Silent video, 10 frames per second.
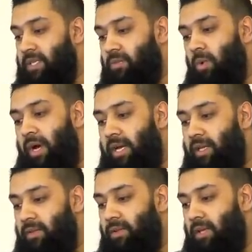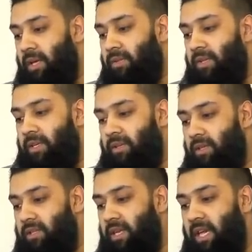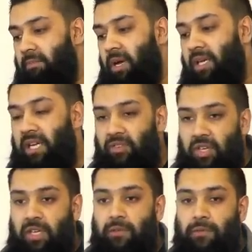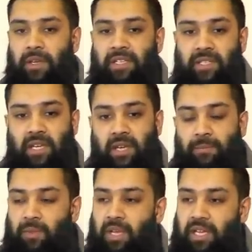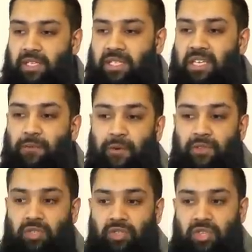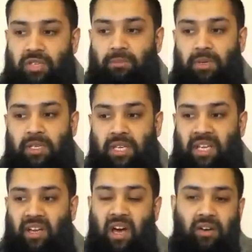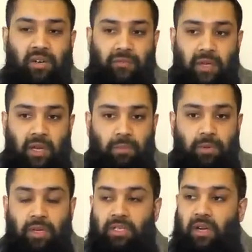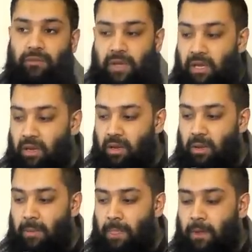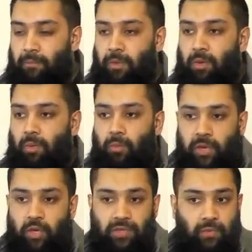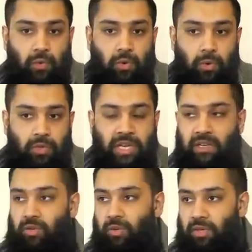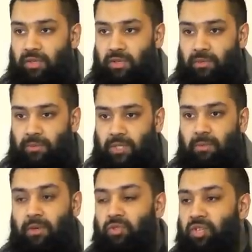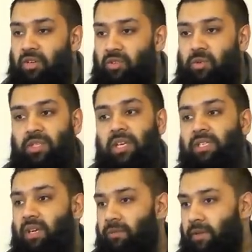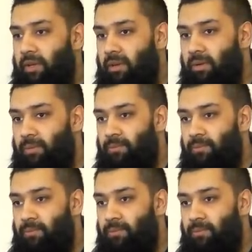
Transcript: this is why the, the, the name Al-Latif is it's different to just simply saying al rafiq because Rafiq we use for gentleness. Someone who's gentle we say is Rafiq.